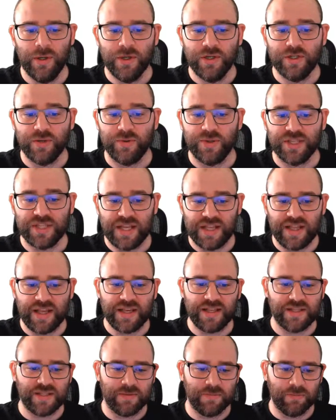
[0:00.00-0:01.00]
So we see that
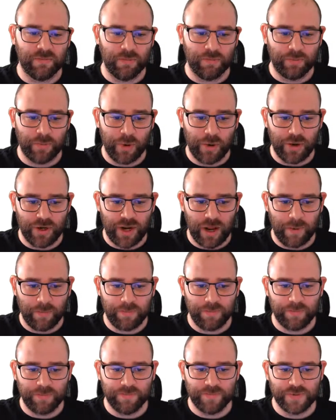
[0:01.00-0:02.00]
it's booted
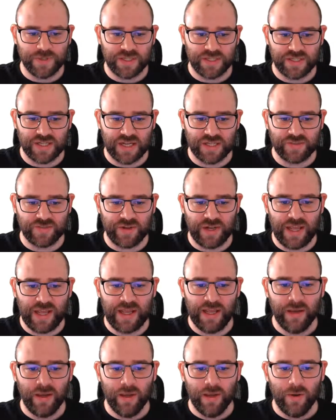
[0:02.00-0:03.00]
up
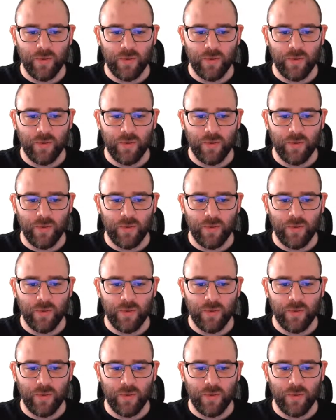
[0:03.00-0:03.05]
successfully.